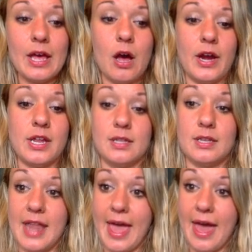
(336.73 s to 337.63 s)
All right,
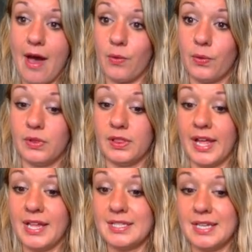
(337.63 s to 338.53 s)
now
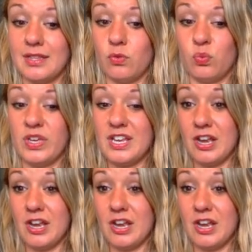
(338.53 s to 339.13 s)
let's say that we